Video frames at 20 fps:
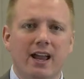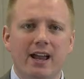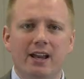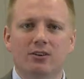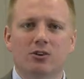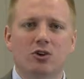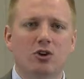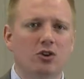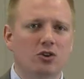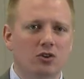
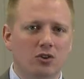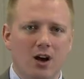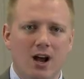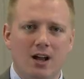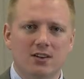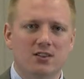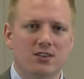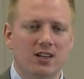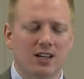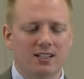and
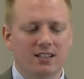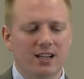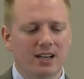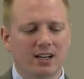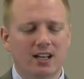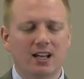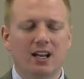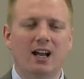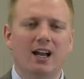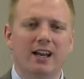cross it
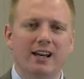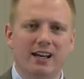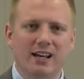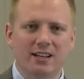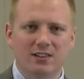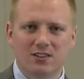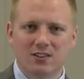and cut it and